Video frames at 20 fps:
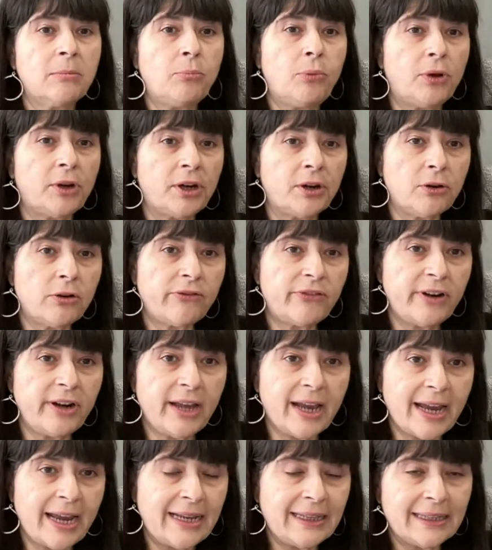Put it
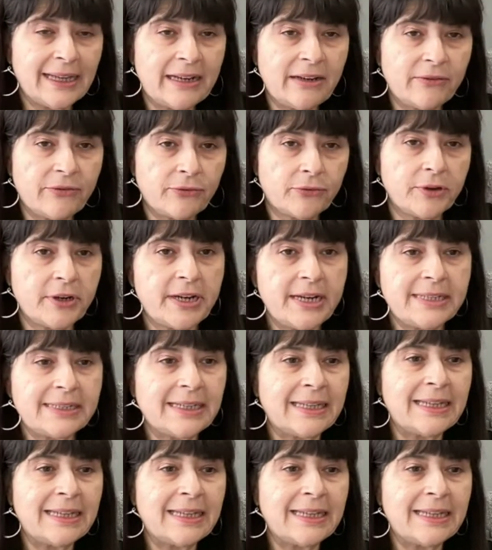overnight, let it freeze,